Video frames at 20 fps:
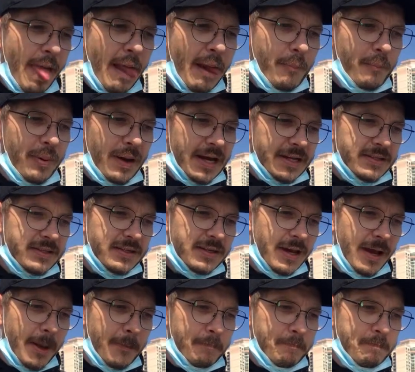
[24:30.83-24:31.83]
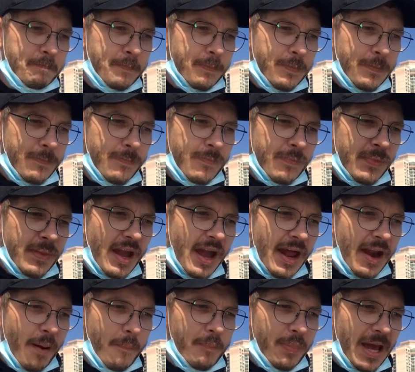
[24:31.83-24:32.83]
But, and
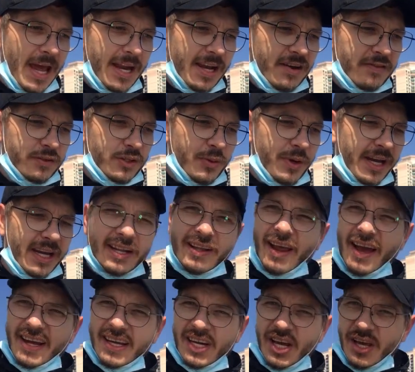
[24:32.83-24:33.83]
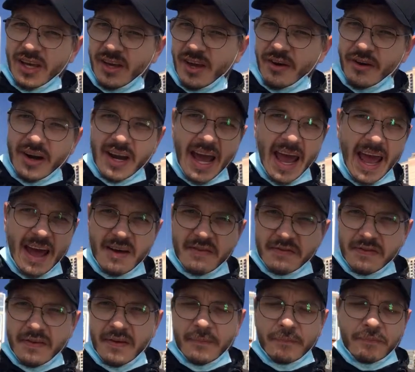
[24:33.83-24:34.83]
I'm planning of doing it like in a year and a half.